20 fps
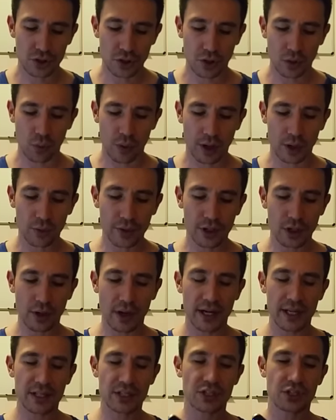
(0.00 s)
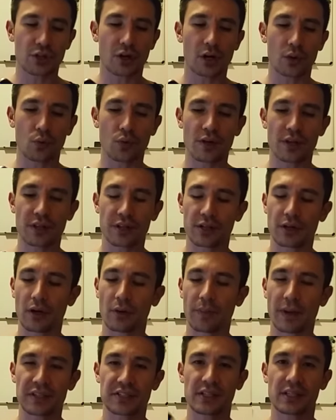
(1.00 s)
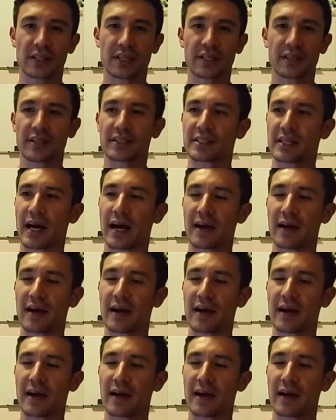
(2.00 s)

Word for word: So why don't we go ahead and start with, basically this